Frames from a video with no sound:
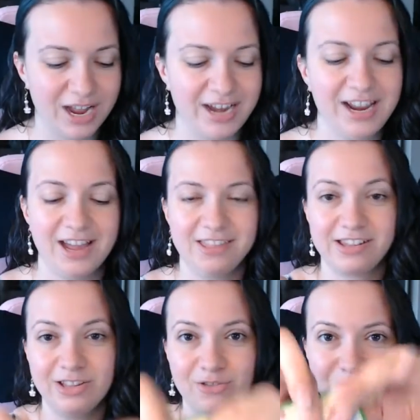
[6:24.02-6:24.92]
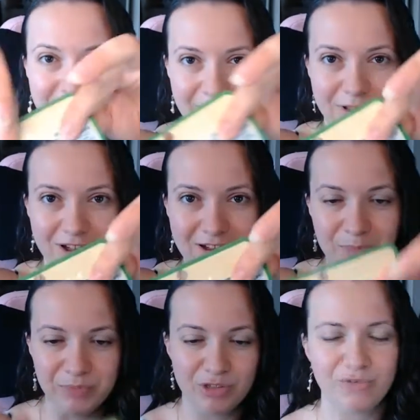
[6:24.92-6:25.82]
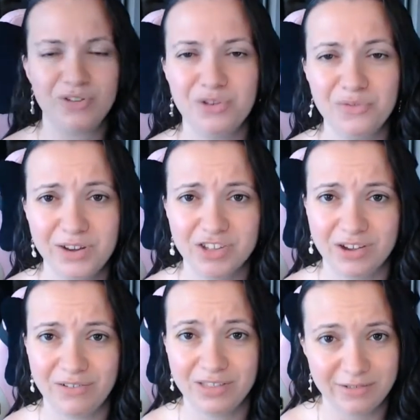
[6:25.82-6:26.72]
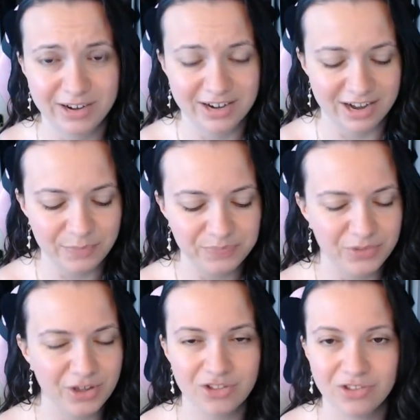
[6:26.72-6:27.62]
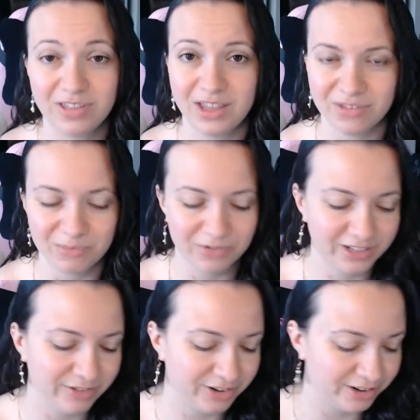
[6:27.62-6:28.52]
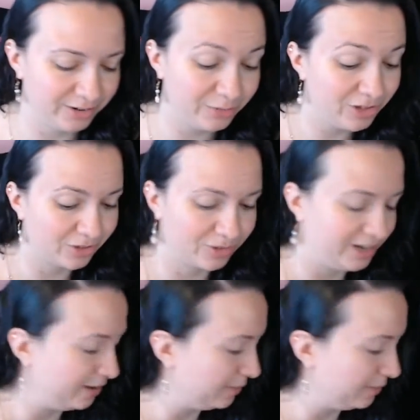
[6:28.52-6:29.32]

And it has like a little Ziploc. So if you don't finish everything right now, you could just save some for later, which is great.